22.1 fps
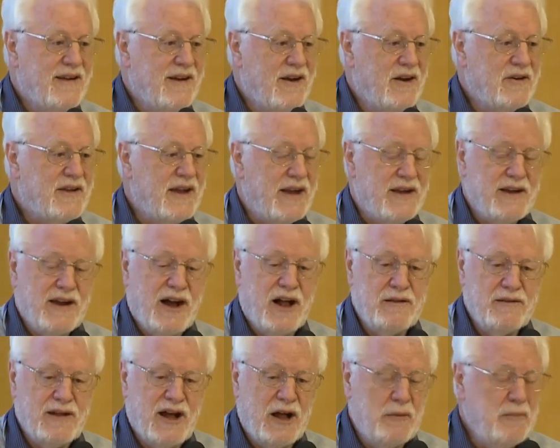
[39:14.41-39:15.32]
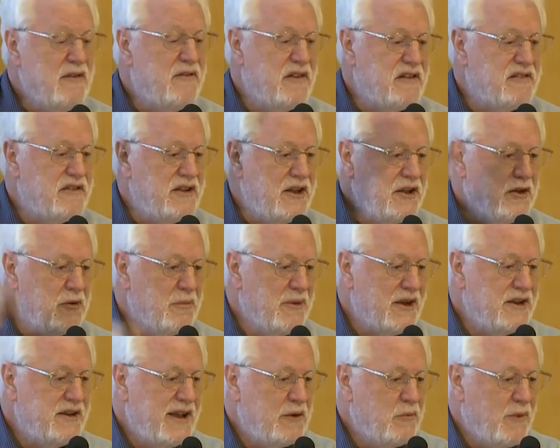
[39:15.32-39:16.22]
Okay, I'll be visiting you
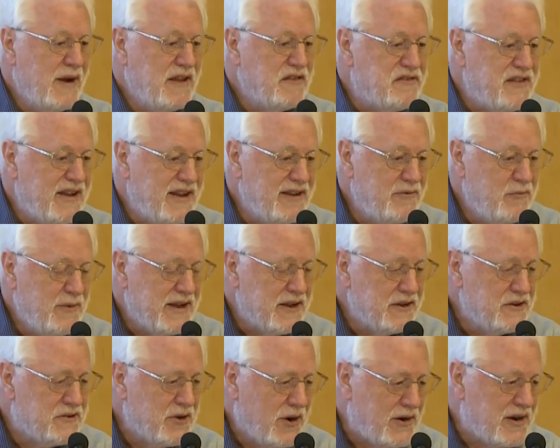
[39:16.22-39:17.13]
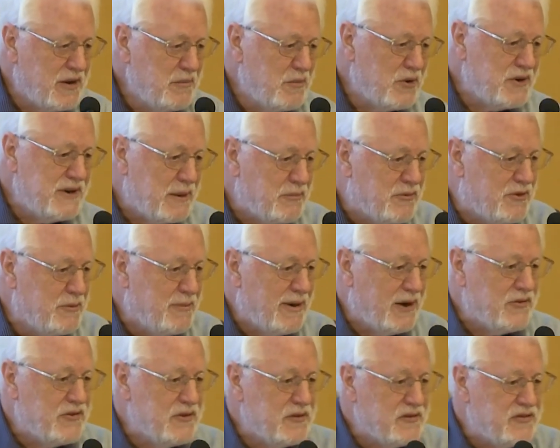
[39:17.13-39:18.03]
Monday and Wednesday, and we can talk in more depth
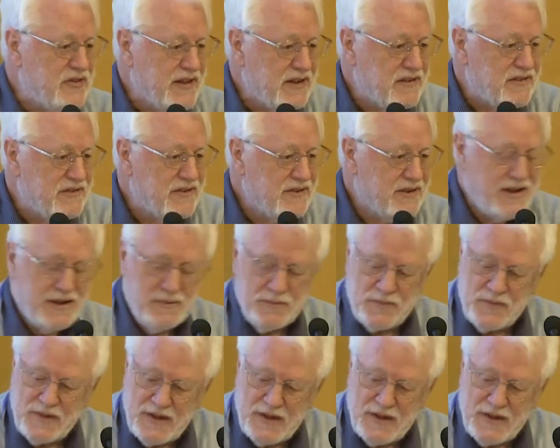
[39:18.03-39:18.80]
about those things. Okay,